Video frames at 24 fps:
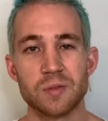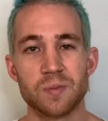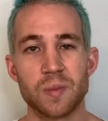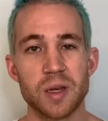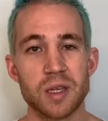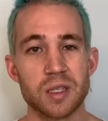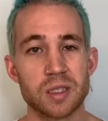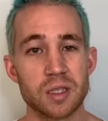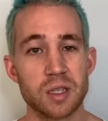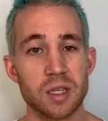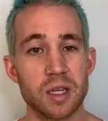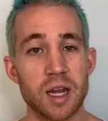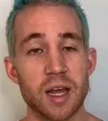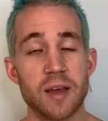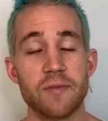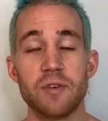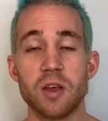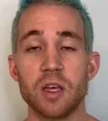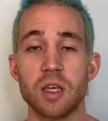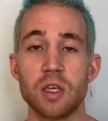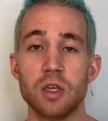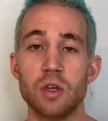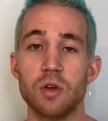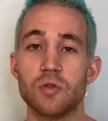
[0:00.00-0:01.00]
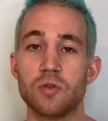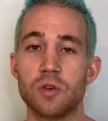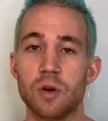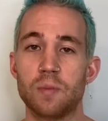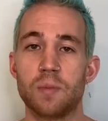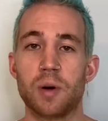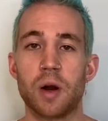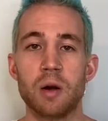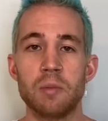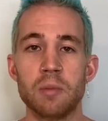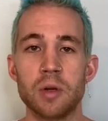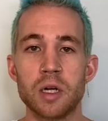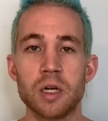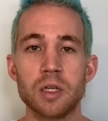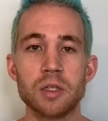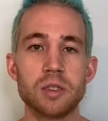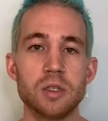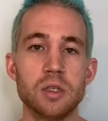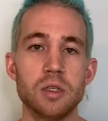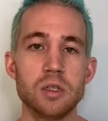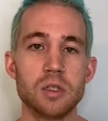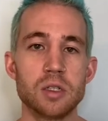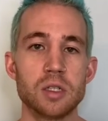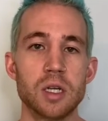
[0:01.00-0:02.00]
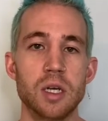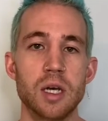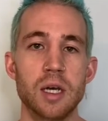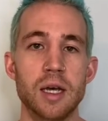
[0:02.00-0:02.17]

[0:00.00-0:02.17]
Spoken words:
basically an FAQ for apartment hunters.